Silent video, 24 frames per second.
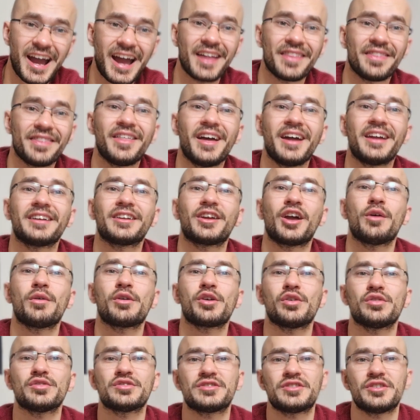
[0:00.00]
and then going
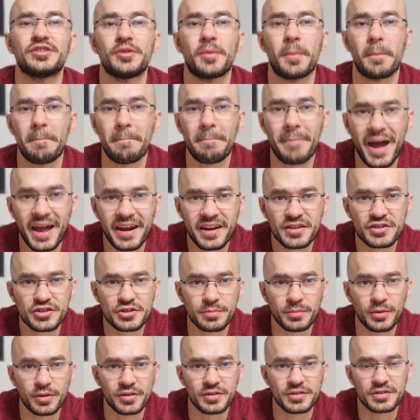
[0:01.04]
on to
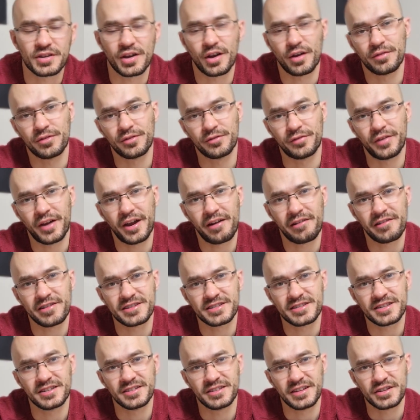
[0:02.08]
management of the various
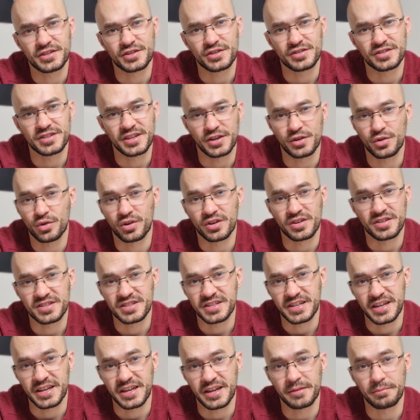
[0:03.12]
conditions that you're going to
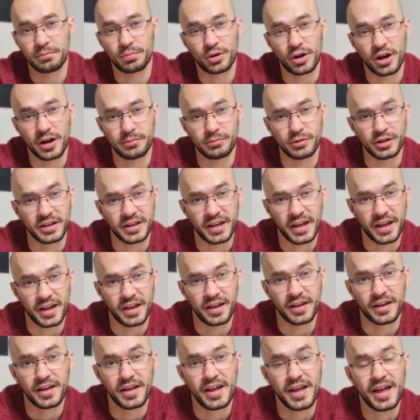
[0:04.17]
see in primary care.
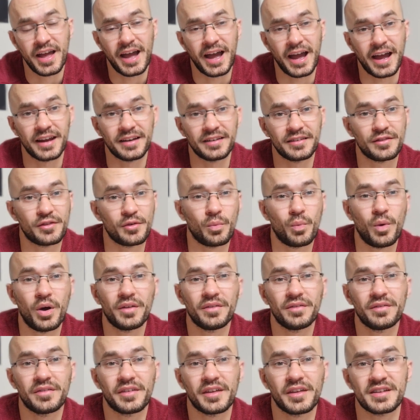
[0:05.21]
And the
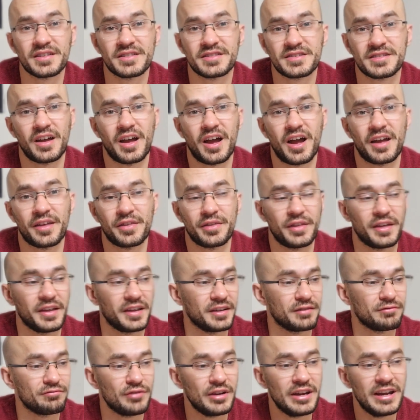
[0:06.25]
one that I think
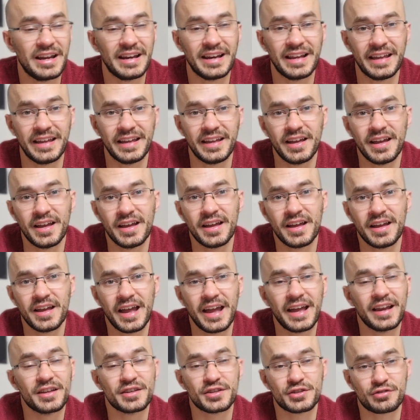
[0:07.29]
really
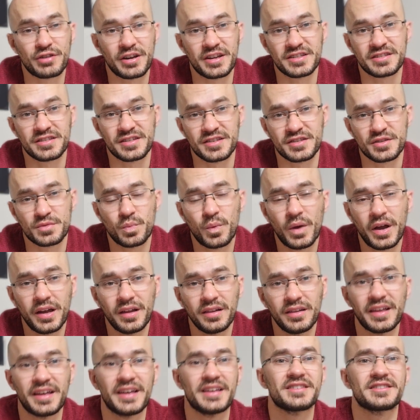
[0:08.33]
illustrates this
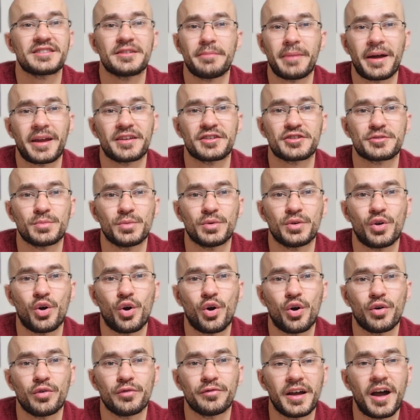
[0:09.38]
well is the management
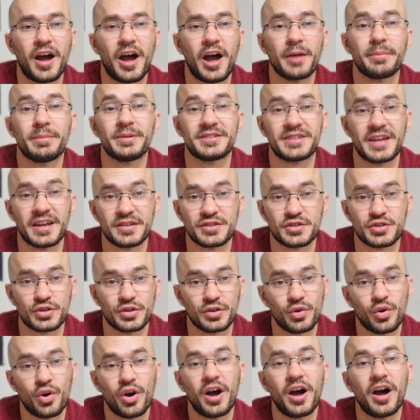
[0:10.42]
of hypertension
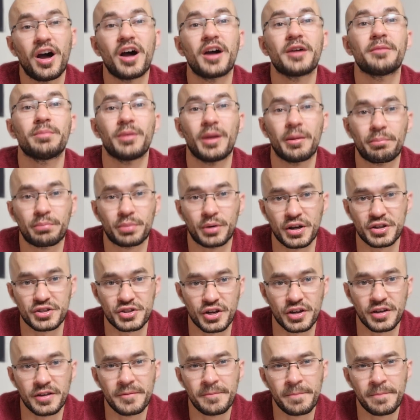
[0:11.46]
or high blood pressure,